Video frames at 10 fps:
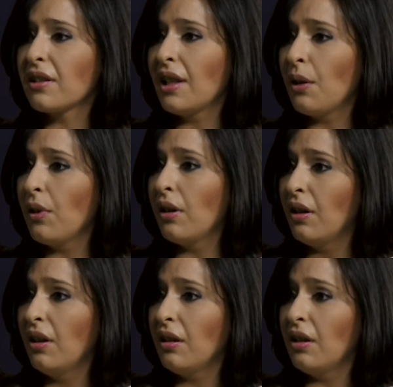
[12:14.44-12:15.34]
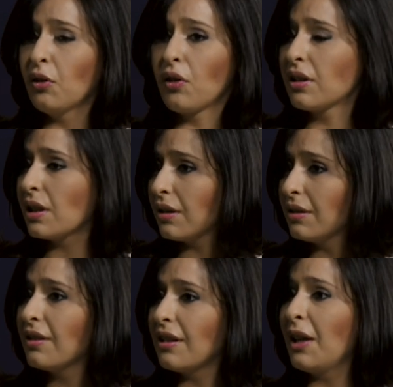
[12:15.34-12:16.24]
they were non-existent.
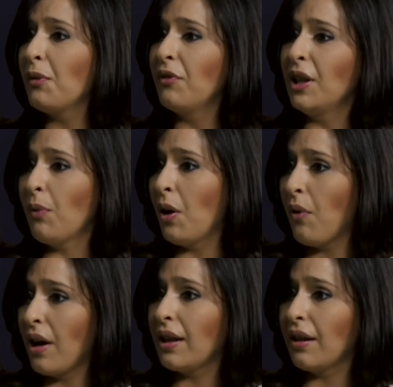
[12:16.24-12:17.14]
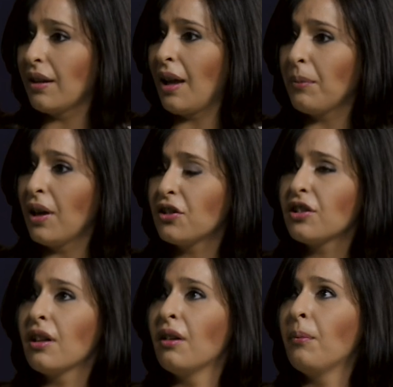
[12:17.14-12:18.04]
They really weren't working that much.
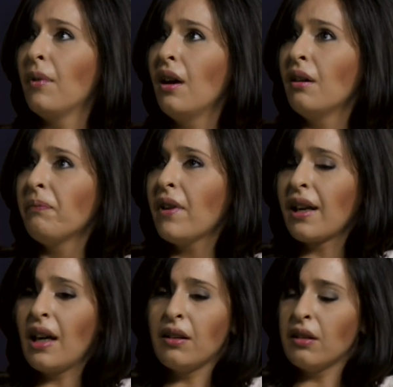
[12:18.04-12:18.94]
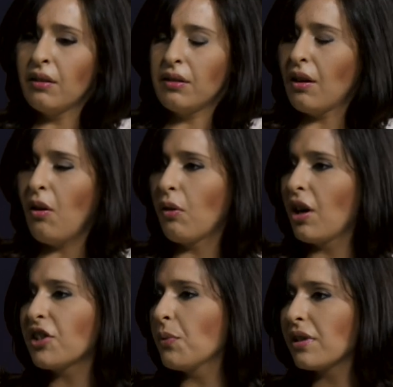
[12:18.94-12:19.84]
Again, the whole
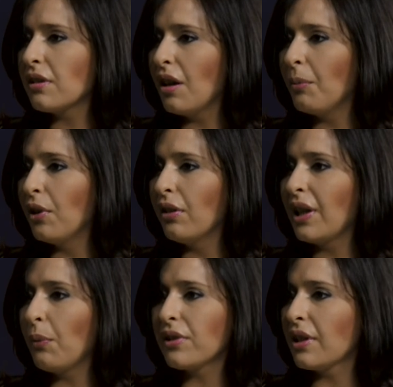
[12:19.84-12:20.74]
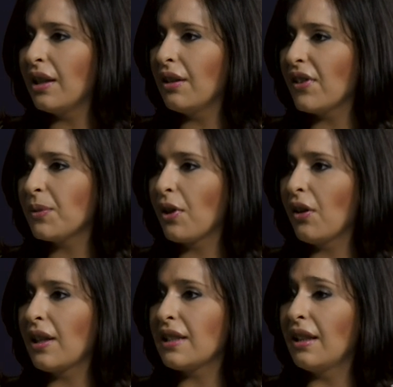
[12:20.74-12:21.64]
country was in turmoil. There wasn't any investment
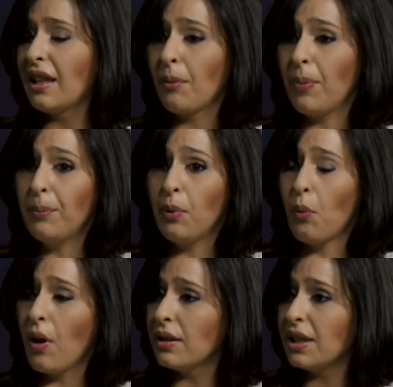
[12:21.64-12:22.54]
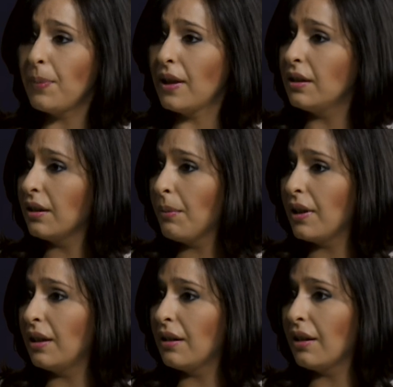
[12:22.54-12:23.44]
going into anything. People weren't spending the
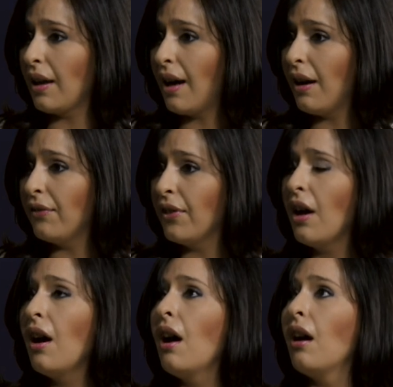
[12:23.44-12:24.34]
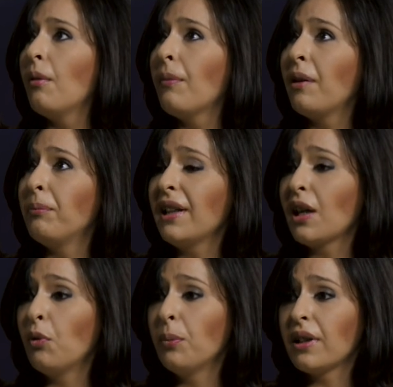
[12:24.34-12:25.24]
money that they have. And being a
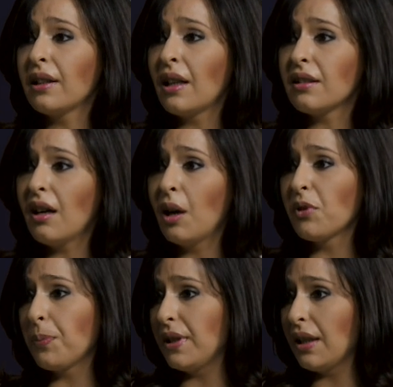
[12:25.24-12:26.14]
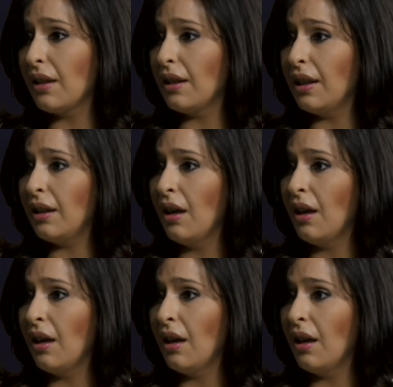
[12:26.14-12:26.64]
woman at that time was particularly